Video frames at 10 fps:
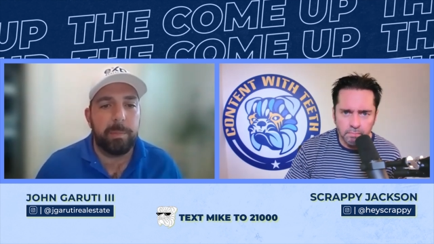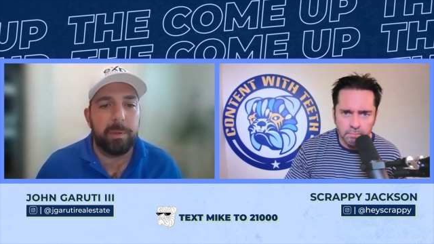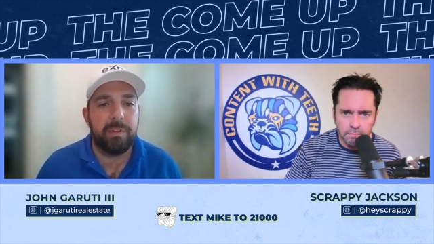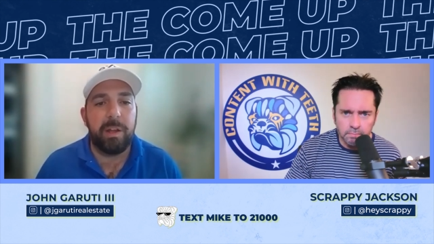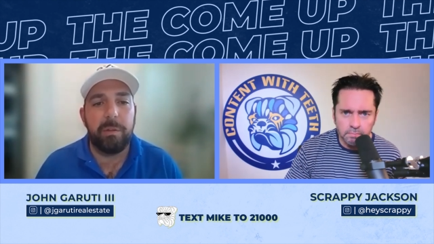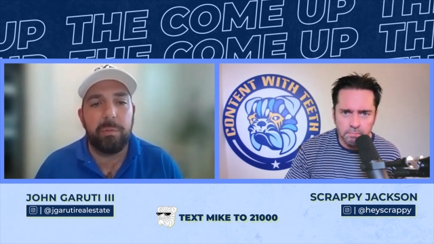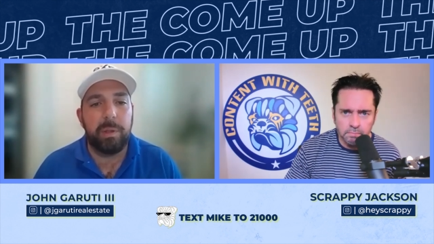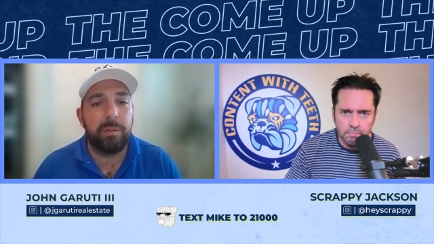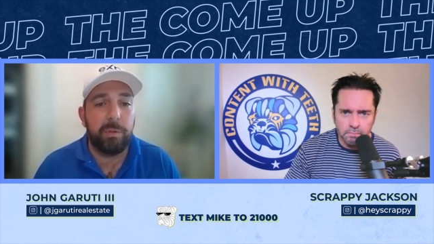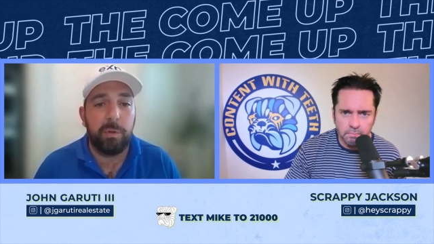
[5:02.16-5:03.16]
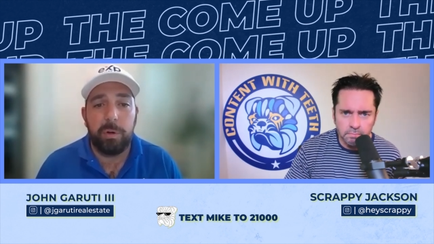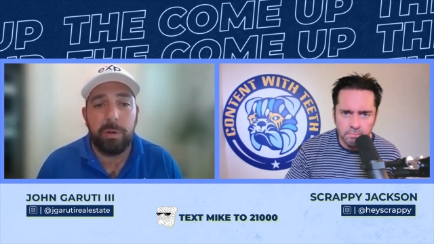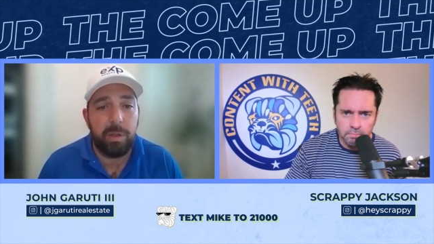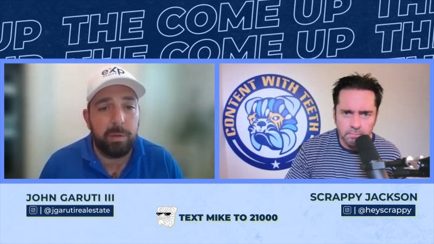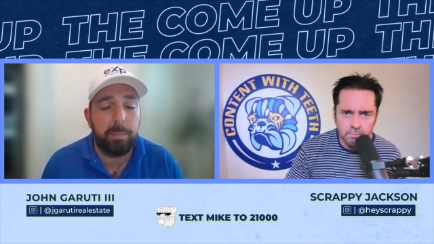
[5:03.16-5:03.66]
Speaker 1: but Southwest
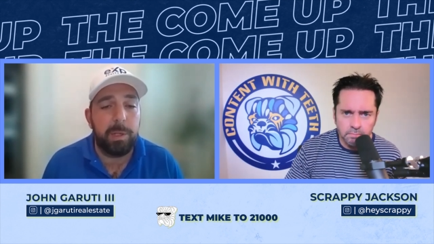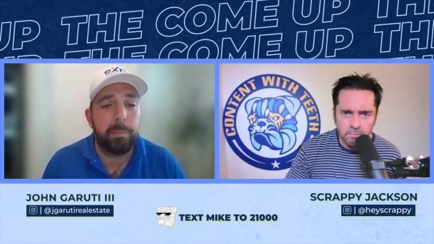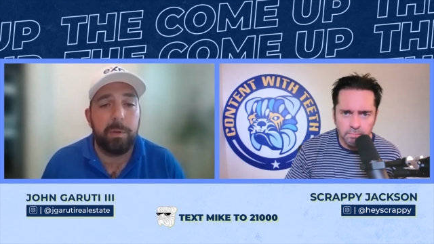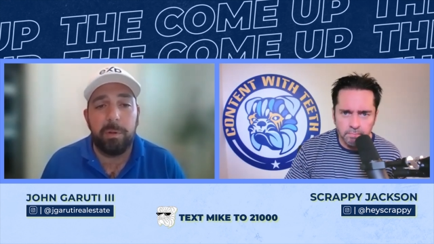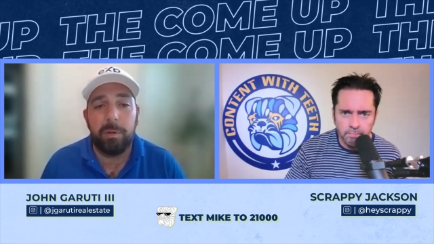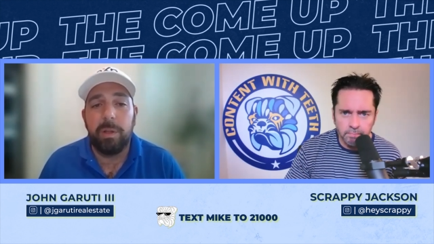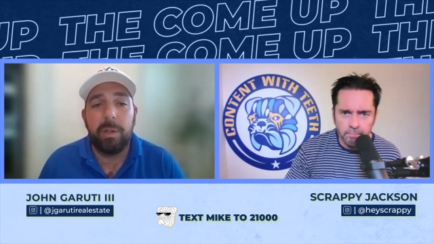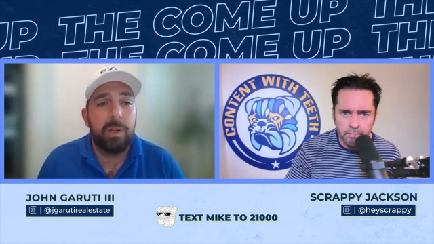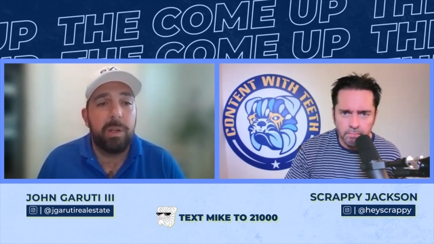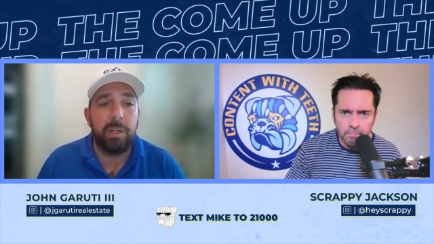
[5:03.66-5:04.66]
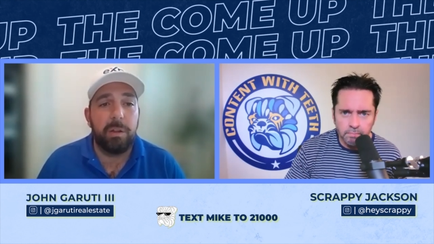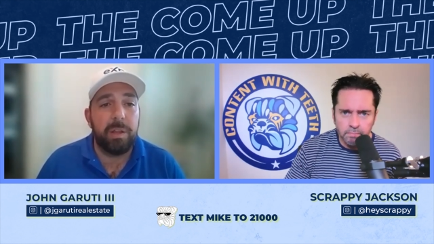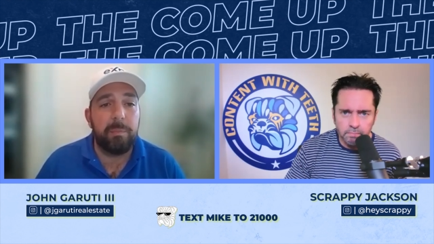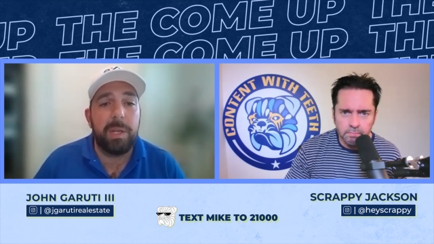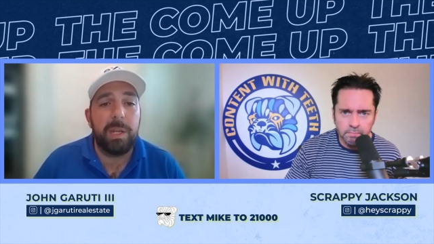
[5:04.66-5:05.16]
Florida. And people, you know,
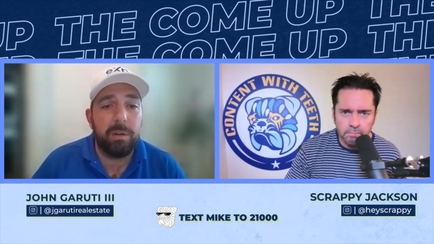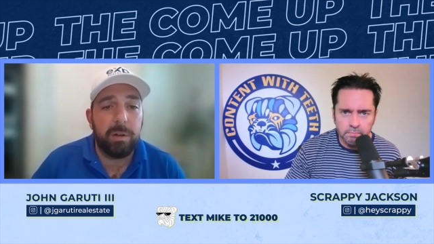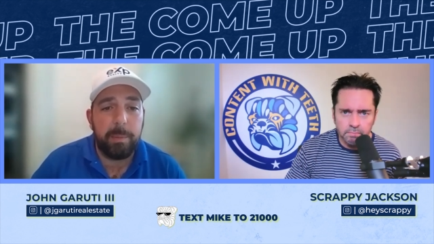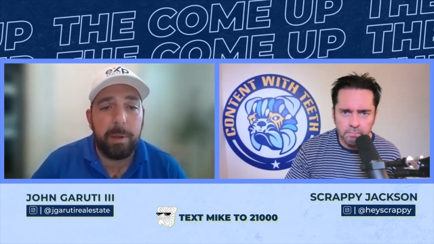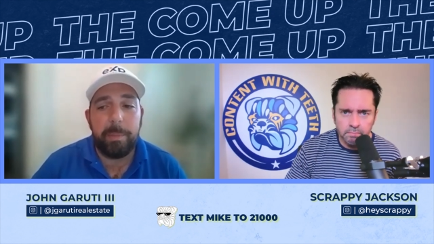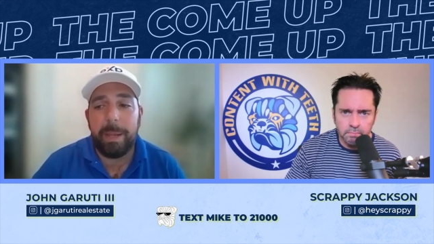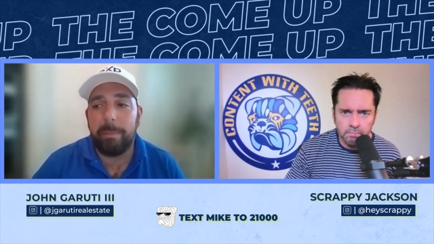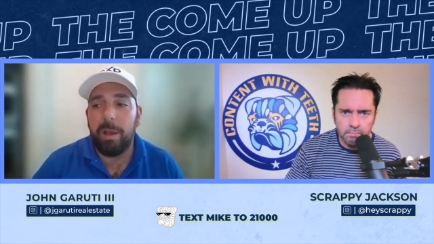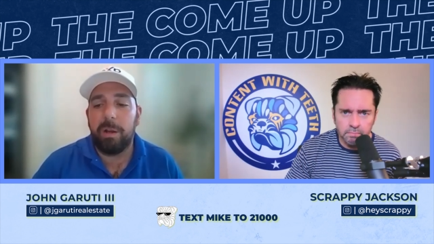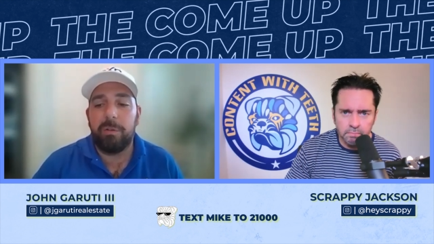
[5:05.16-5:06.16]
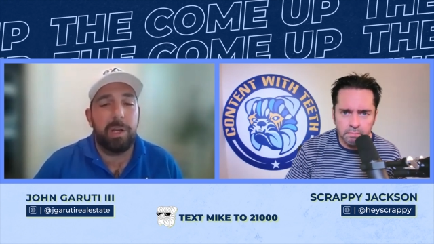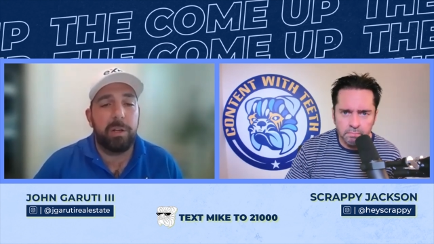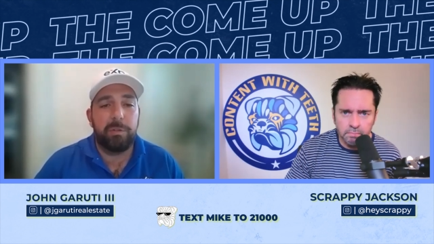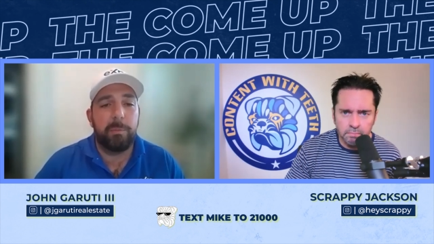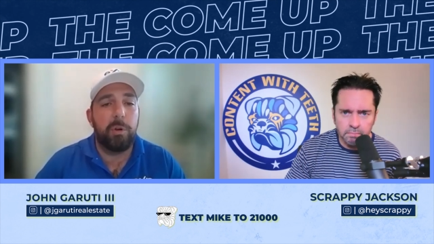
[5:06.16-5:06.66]
they've been hearing about Babcock
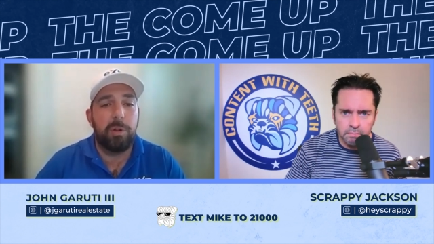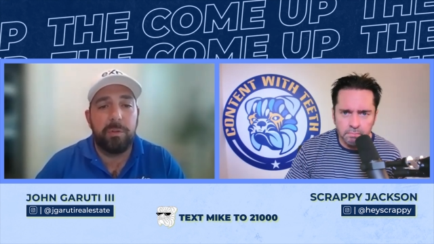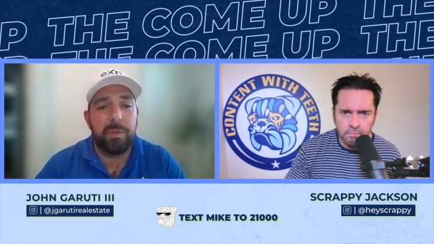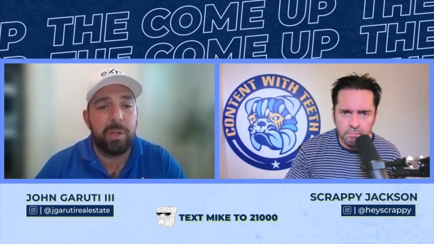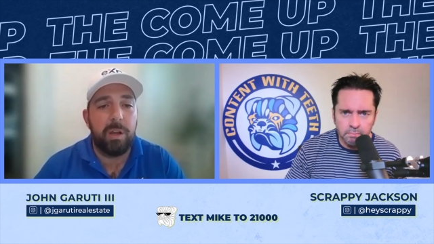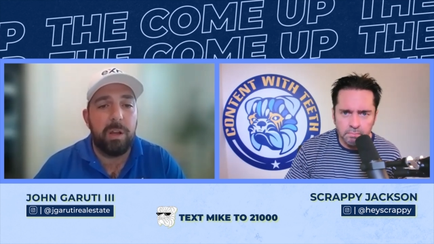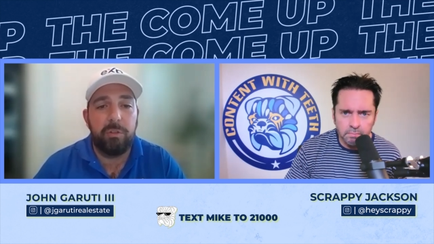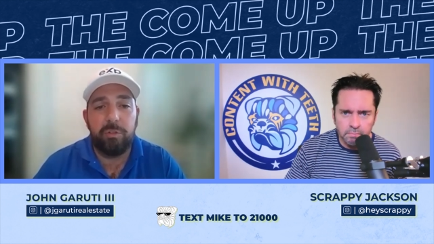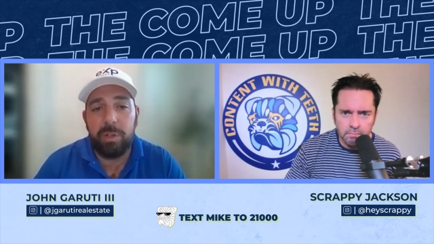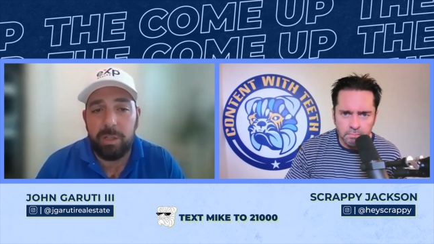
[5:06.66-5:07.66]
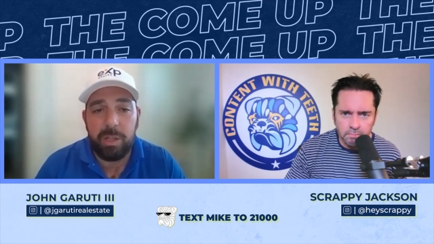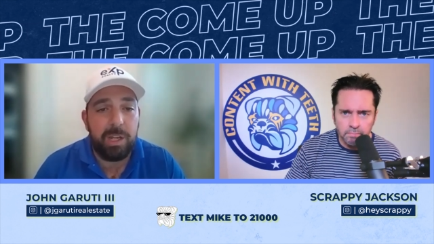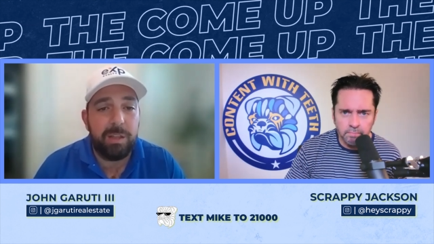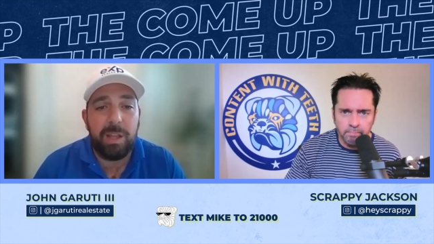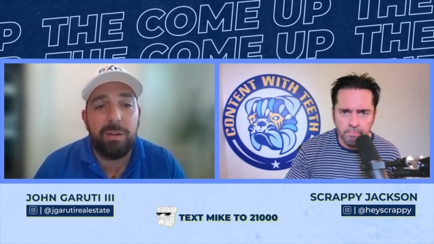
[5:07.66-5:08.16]
Ranch from all over the country, and
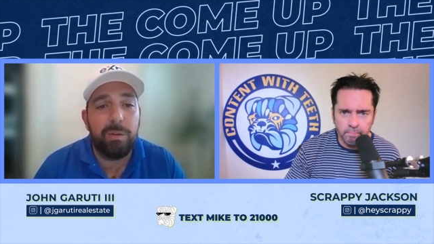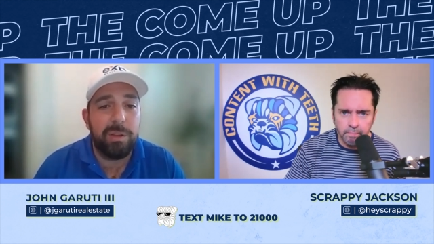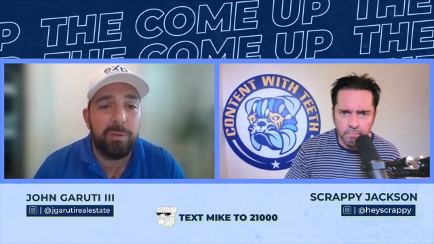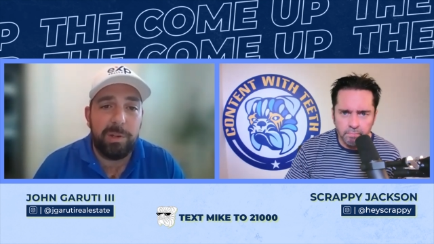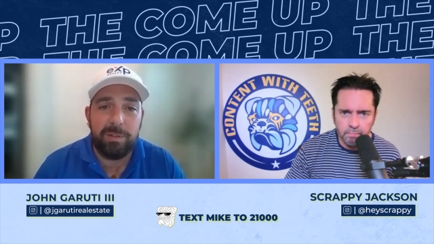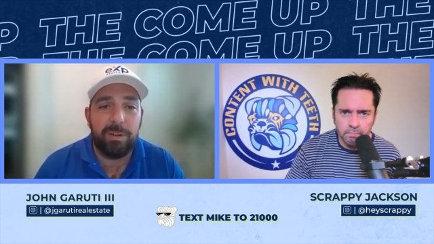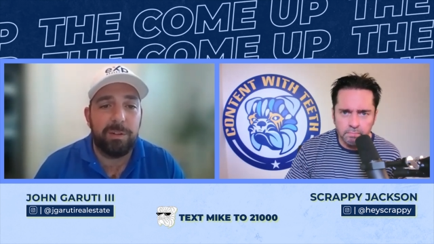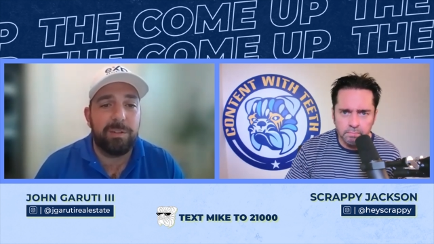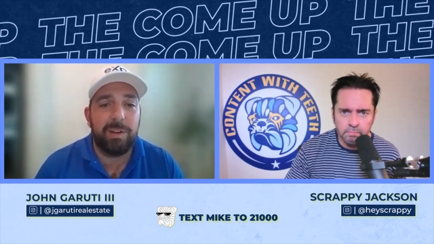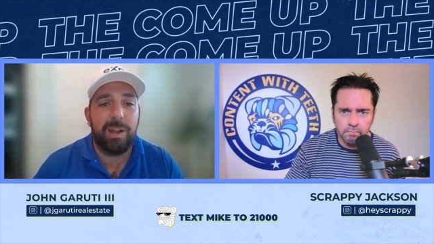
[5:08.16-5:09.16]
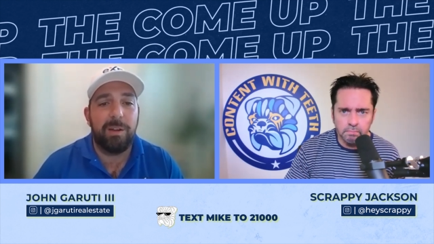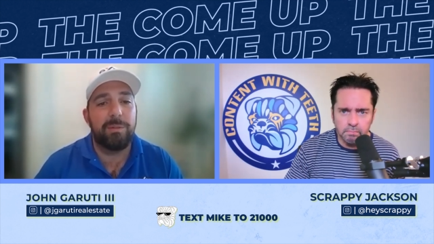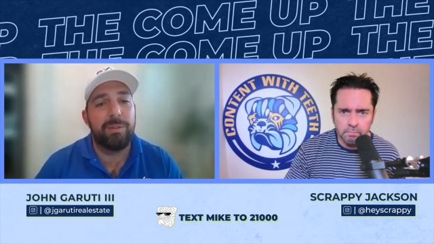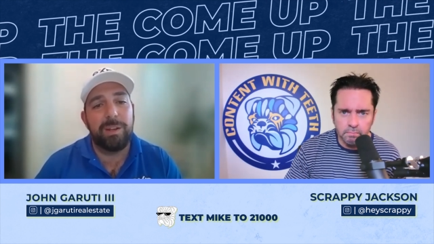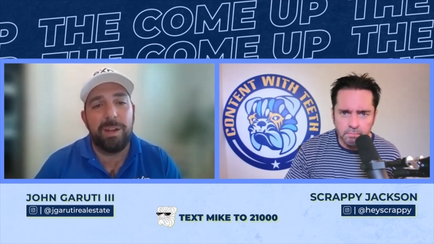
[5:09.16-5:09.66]
they do their research
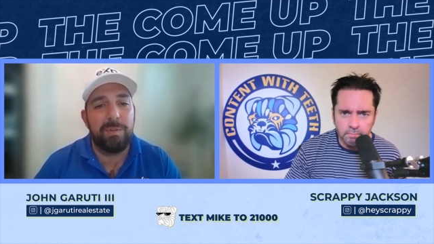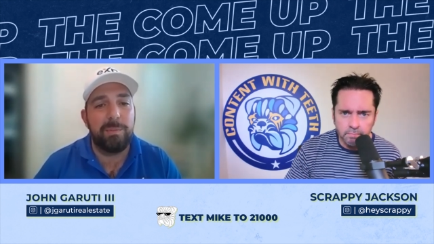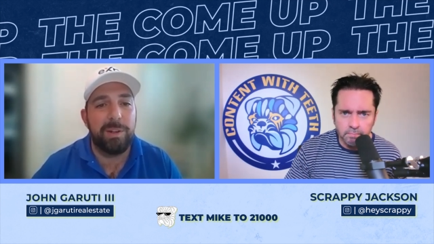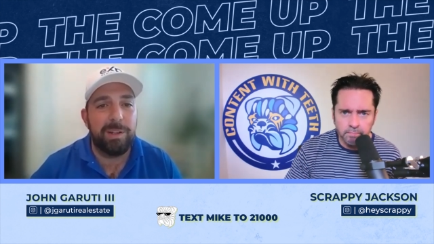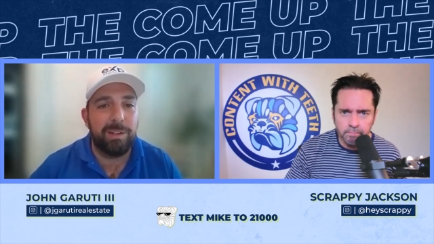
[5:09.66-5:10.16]
now, like everybody